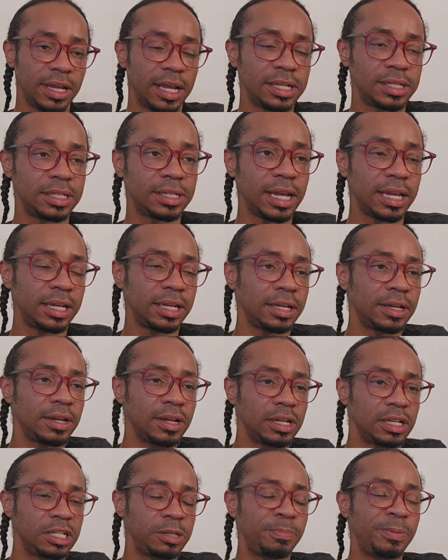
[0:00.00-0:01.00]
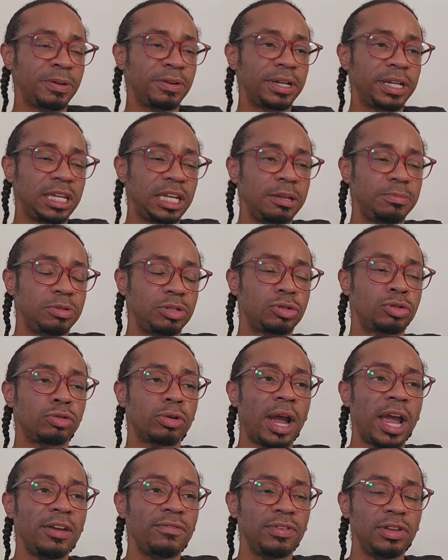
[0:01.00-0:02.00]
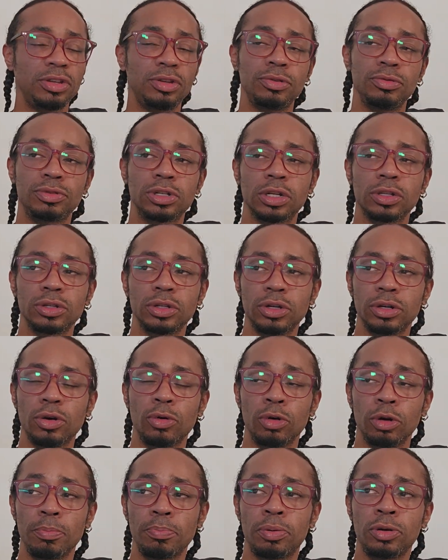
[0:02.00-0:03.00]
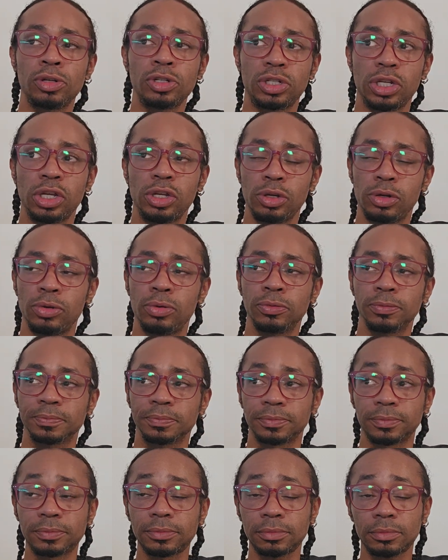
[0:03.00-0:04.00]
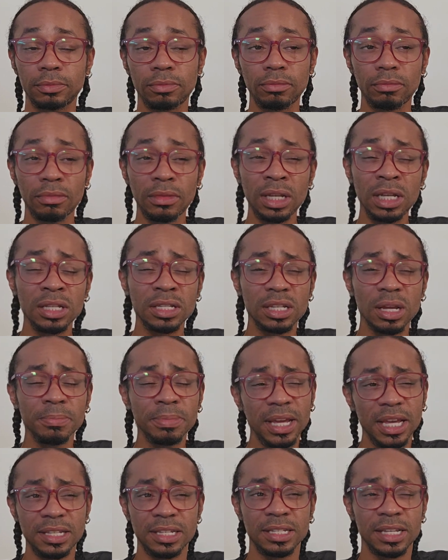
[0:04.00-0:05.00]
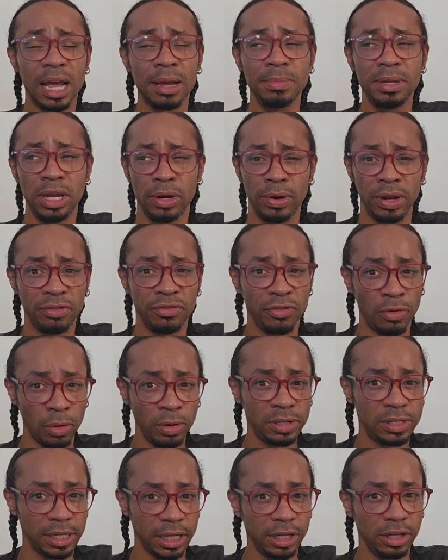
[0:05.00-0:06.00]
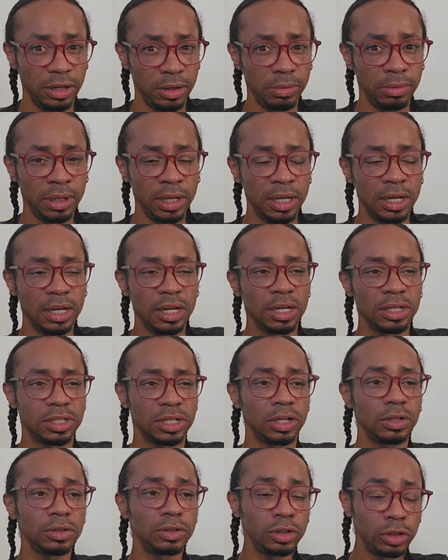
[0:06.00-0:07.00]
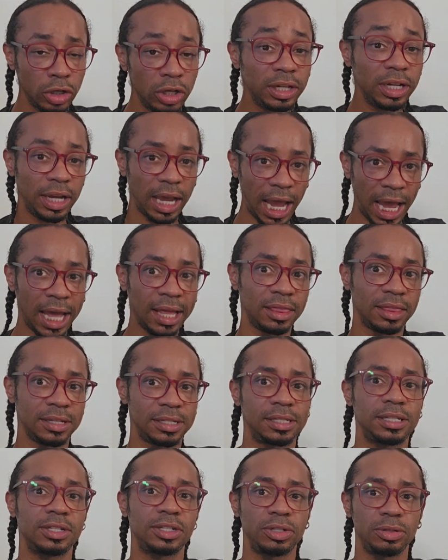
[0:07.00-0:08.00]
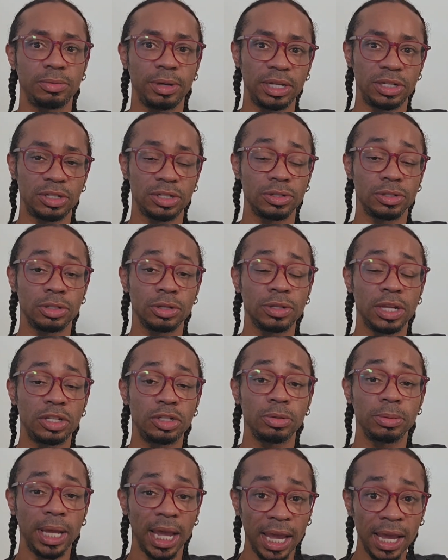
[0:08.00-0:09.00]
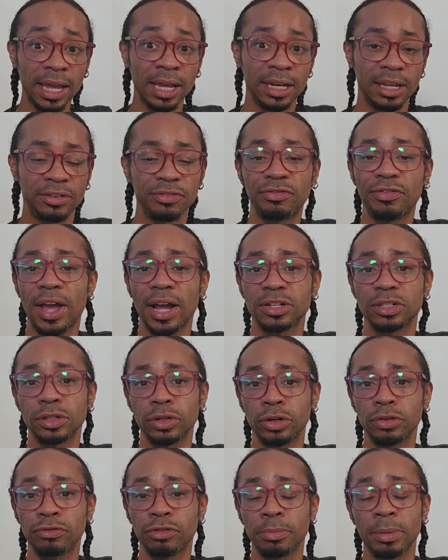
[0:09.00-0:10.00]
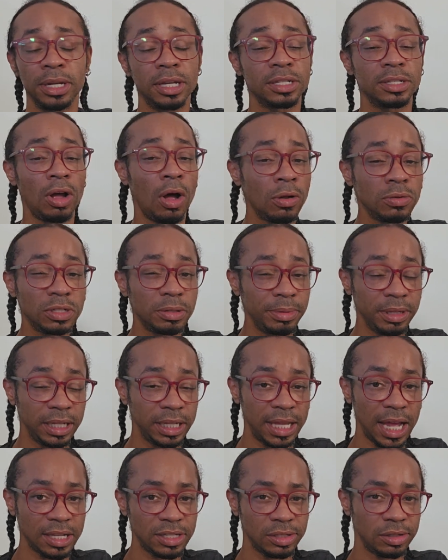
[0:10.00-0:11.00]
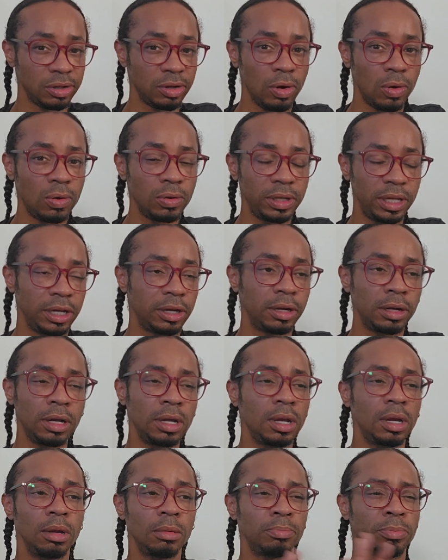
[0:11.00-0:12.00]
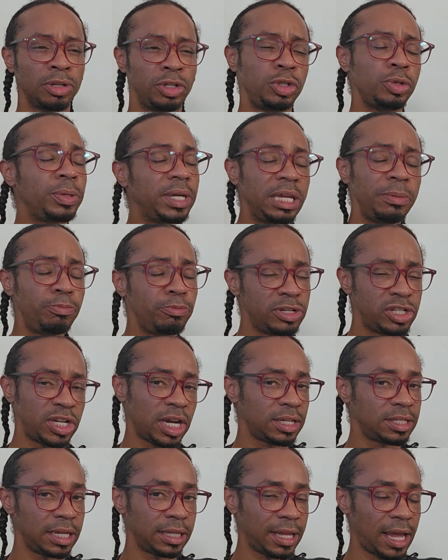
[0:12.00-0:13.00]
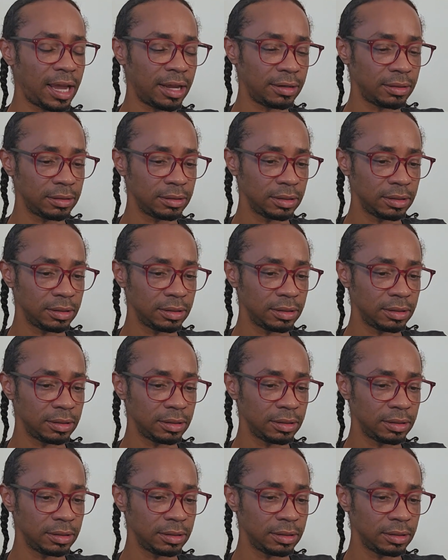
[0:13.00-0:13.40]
It's like Spirit keeps driving you to look, or pushing you. In some cases, I'm hearing forcing you to look at the situation so that you can, in fact, learn from it, because ultimately that's the goal here. But you keep rejecting that.